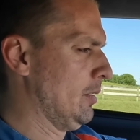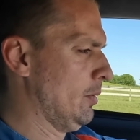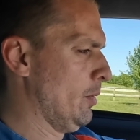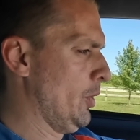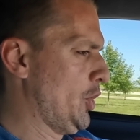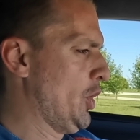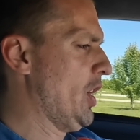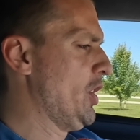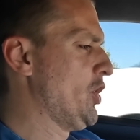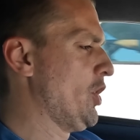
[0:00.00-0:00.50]

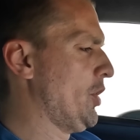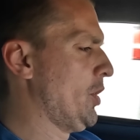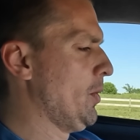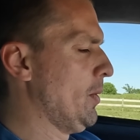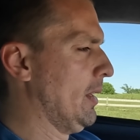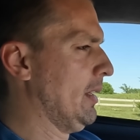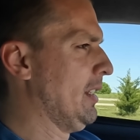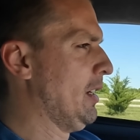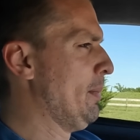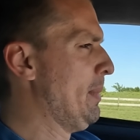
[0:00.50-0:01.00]
will change our
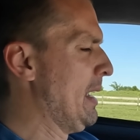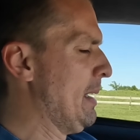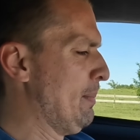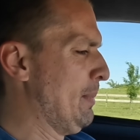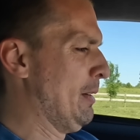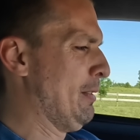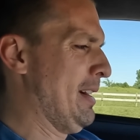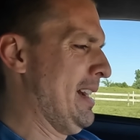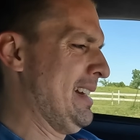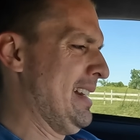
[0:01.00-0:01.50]
tune a little bit,
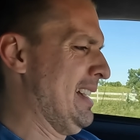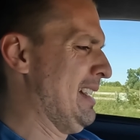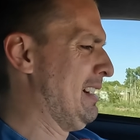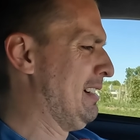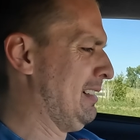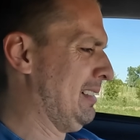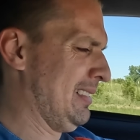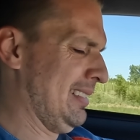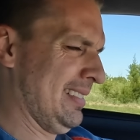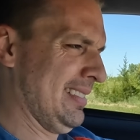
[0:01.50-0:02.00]
but right
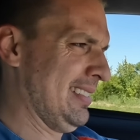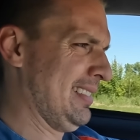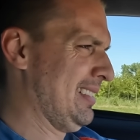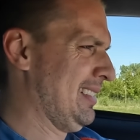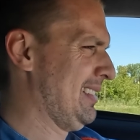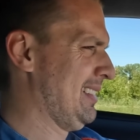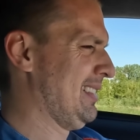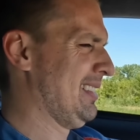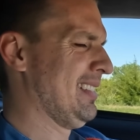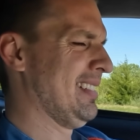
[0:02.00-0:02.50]
now,
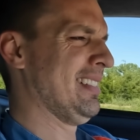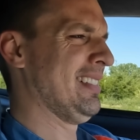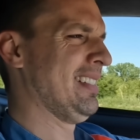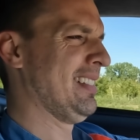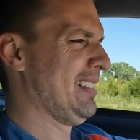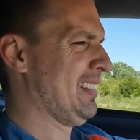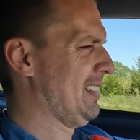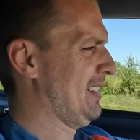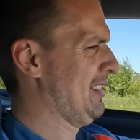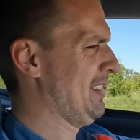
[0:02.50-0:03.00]

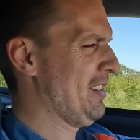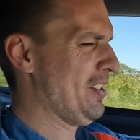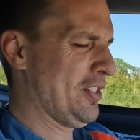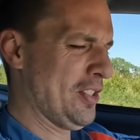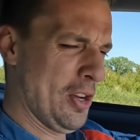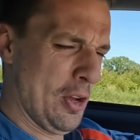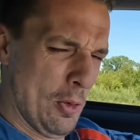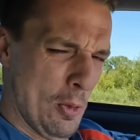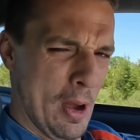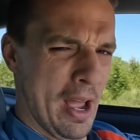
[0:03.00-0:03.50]

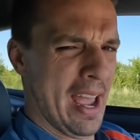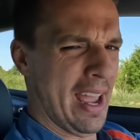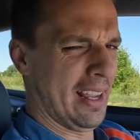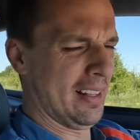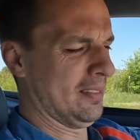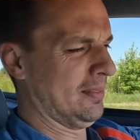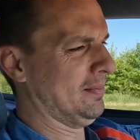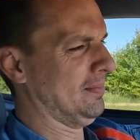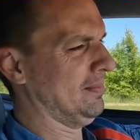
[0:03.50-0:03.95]
there's no way.